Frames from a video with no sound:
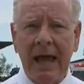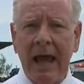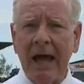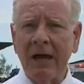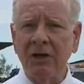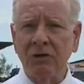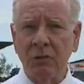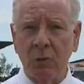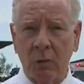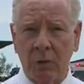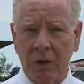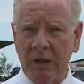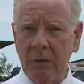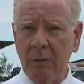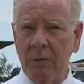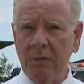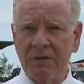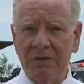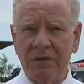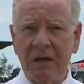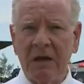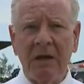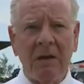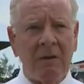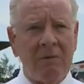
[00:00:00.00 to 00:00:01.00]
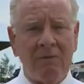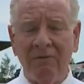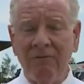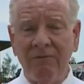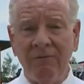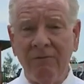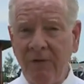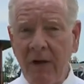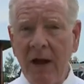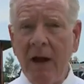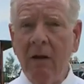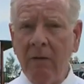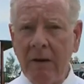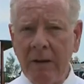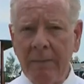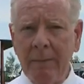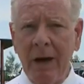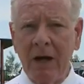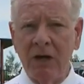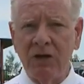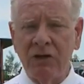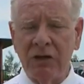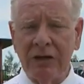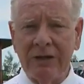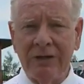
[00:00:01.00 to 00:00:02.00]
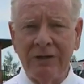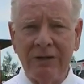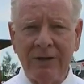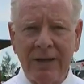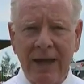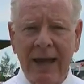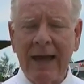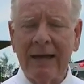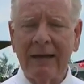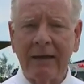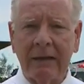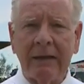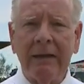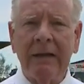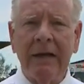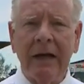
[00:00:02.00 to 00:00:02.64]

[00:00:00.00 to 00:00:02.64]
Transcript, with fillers: Actually, was very much in debt.